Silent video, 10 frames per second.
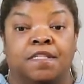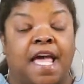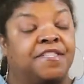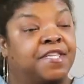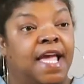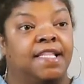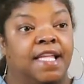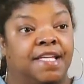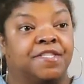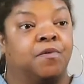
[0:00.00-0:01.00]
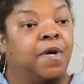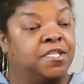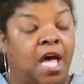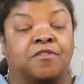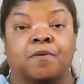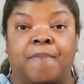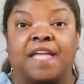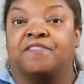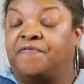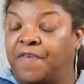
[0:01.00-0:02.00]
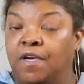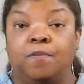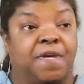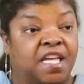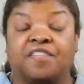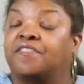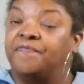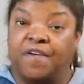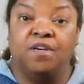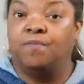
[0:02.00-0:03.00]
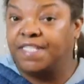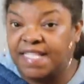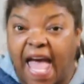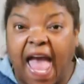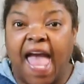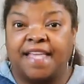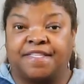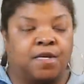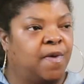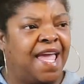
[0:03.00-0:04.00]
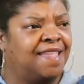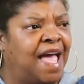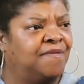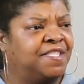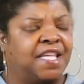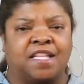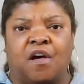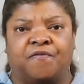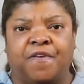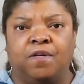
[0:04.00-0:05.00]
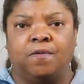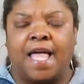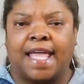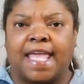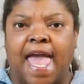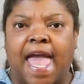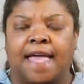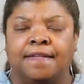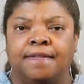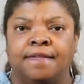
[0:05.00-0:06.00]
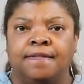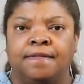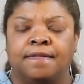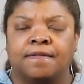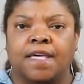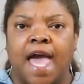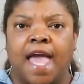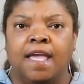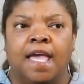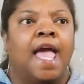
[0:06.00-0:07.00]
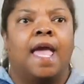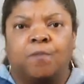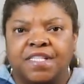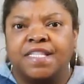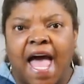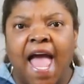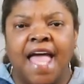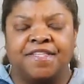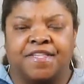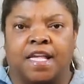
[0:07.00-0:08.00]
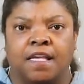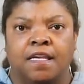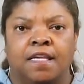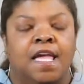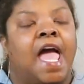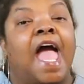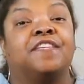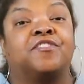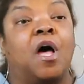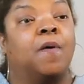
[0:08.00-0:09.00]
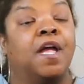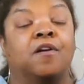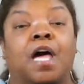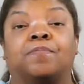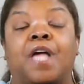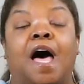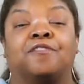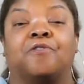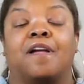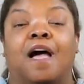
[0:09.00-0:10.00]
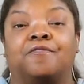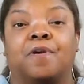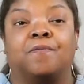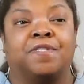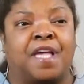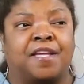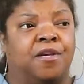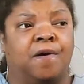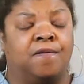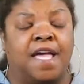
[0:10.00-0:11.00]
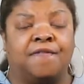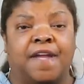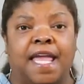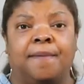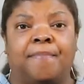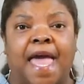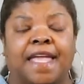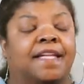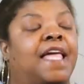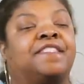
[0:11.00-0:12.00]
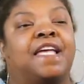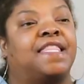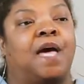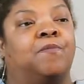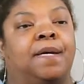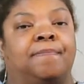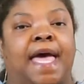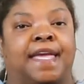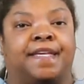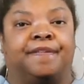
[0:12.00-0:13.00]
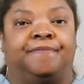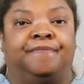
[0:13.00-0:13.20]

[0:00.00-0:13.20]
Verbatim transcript: They said, listen, we talked about the food because the food was nasty. We ain't never seen no food like that. Okay? It was nasty. And so here comes Andrei. Andrei was like, you don't never eat bacon. They said that wasn't bacon.